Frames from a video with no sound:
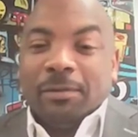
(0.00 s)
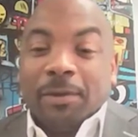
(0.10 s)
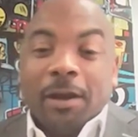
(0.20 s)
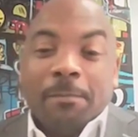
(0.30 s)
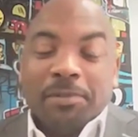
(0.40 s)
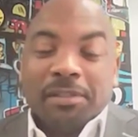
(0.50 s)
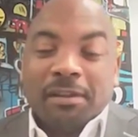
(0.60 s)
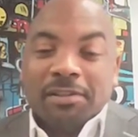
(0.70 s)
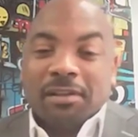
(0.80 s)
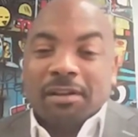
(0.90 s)
we almost
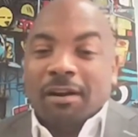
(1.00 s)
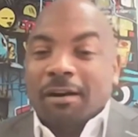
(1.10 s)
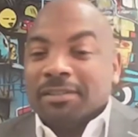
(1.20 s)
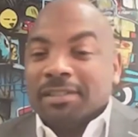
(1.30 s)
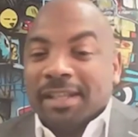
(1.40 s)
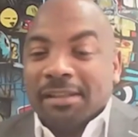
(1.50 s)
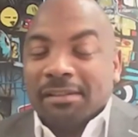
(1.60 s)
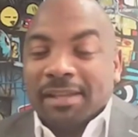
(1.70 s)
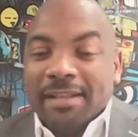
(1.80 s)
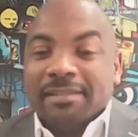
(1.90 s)
lost
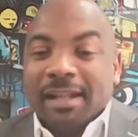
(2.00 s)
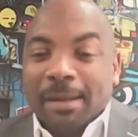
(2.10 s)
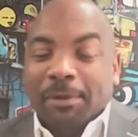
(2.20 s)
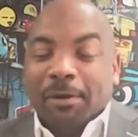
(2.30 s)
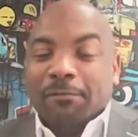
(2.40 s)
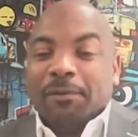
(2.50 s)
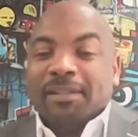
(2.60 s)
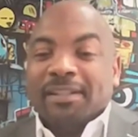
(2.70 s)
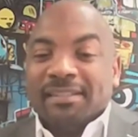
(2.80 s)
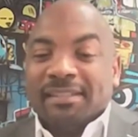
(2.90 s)
altogether last time. They're
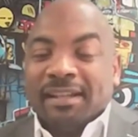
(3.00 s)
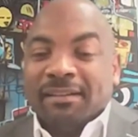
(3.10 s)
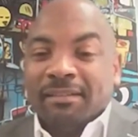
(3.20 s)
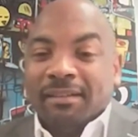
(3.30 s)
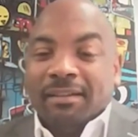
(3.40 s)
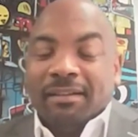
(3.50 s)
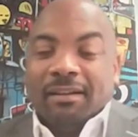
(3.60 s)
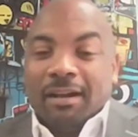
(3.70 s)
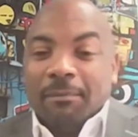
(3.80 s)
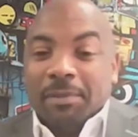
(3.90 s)
offering this now.
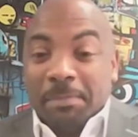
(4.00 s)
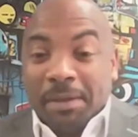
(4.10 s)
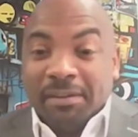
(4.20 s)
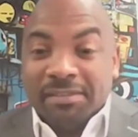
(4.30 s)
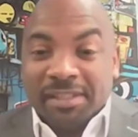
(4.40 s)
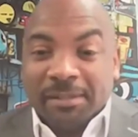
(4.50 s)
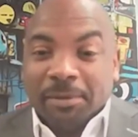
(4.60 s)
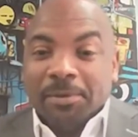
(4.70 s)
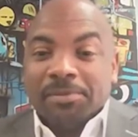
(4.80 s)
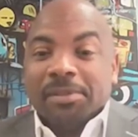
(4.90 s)
It's better than
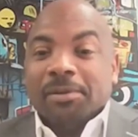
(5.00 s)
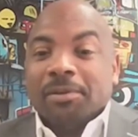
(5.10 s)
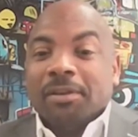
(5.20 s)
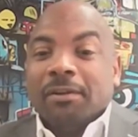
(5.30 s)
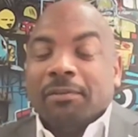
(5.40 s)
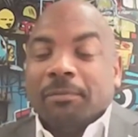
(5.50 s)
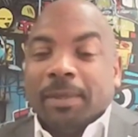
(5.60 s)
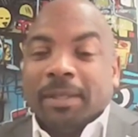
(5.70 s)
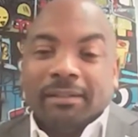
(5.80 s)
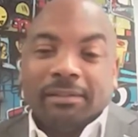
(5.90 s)
zero, so
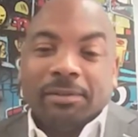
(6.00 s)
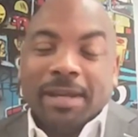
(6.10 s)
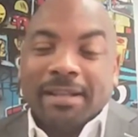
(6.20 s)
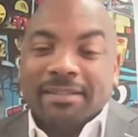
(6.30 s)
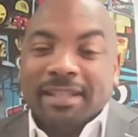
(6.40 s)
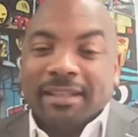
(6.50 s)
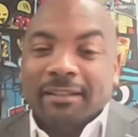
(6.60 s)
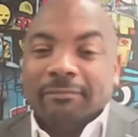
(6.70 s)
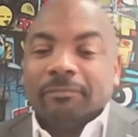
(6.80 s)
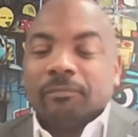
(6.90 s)
we can go ahead and take
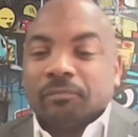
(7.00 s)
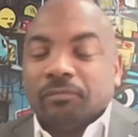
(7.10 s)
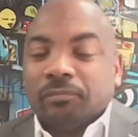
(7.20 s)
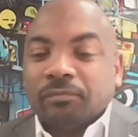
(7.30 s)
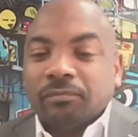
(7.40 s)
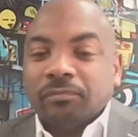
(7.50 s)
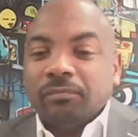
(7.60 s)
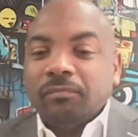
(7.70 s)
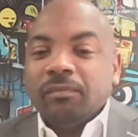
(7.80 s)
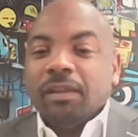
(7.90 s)
it.
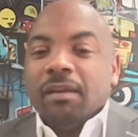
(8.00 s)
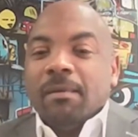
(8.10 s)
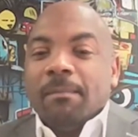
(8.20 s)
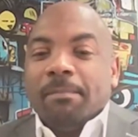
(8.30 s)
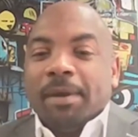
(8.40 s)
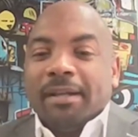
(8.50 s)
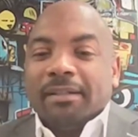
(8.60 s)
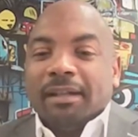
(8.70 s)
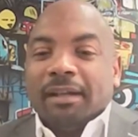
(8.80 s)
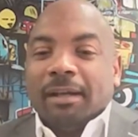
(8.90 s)

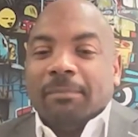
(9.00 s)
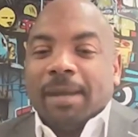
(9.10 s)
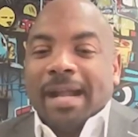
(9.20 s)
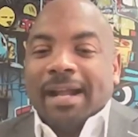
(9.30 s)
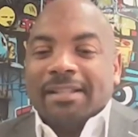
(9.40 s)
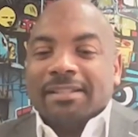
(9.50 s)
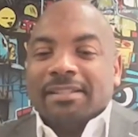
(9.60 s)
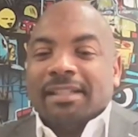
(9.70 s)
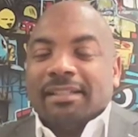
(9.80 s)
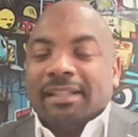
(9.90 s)
But I
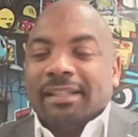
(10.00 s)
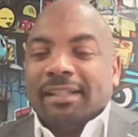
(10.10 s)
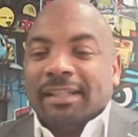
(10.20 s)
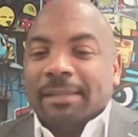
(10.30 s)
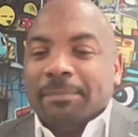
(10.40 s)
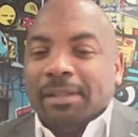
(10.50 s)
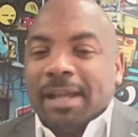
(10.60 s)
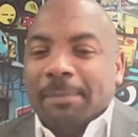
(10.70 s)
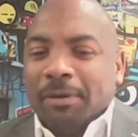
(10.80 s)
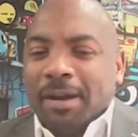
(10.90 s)
just think that it gave me a
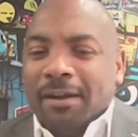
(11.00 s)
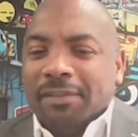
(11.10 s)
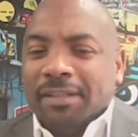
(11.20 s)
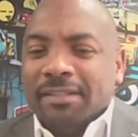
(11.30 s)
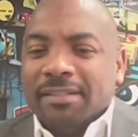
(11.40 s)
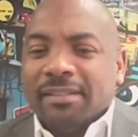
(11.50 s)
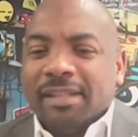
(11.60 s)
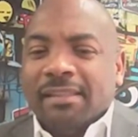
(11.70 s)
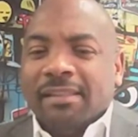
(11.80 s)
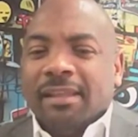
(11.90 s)
lot more confidence.
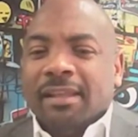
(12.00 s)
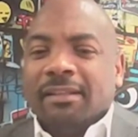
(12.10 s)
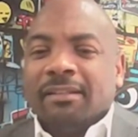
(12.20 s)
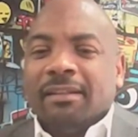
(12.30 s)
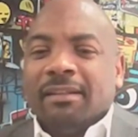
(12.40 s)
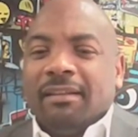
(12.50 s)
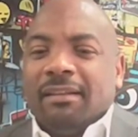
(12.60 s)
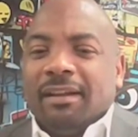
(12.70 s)
And then,